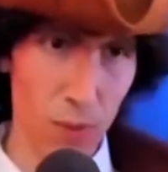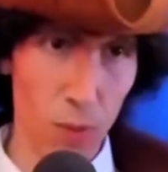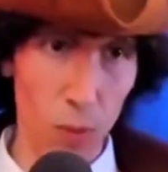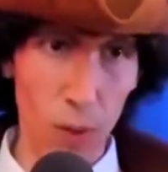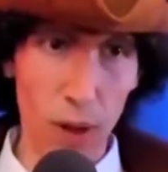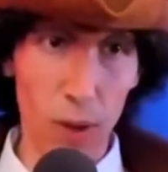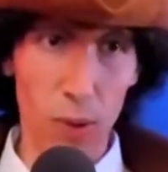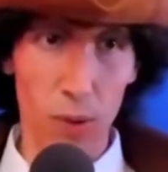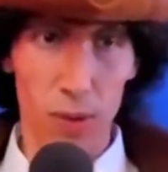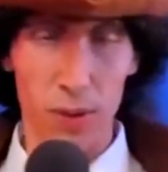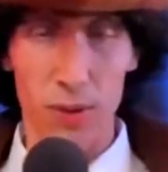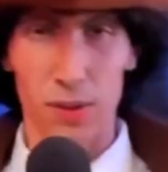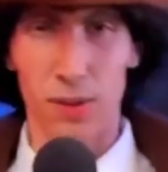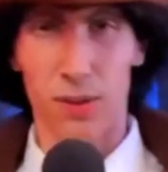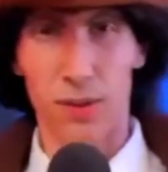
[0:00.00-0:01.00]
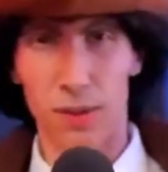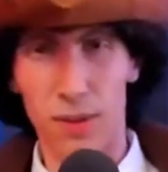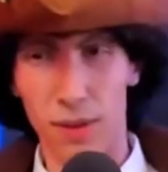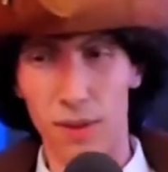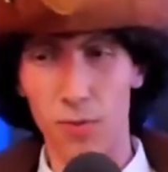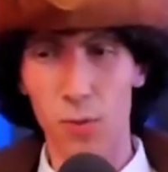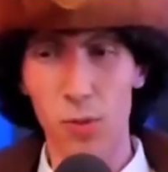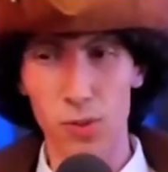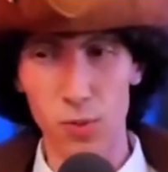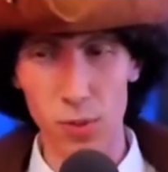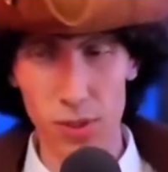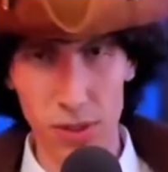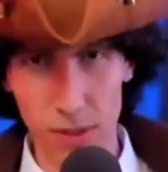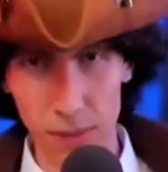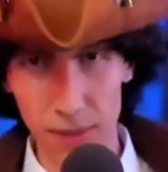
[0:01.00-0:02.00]
Well, of course, we're
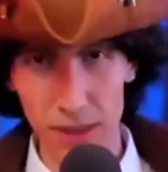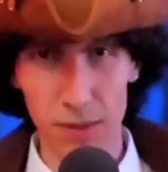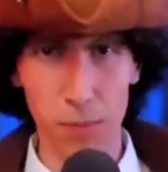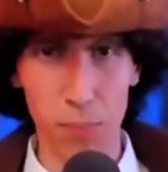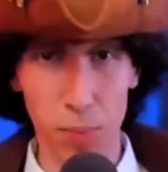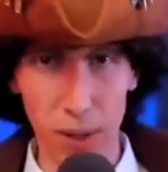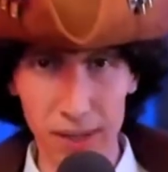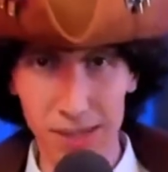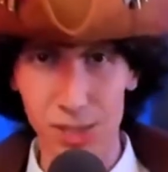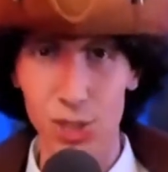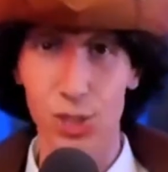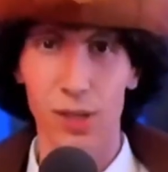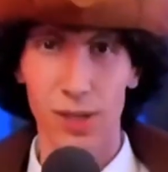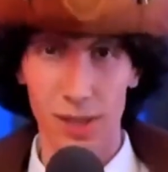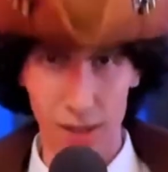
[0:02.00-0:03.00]
talking about the British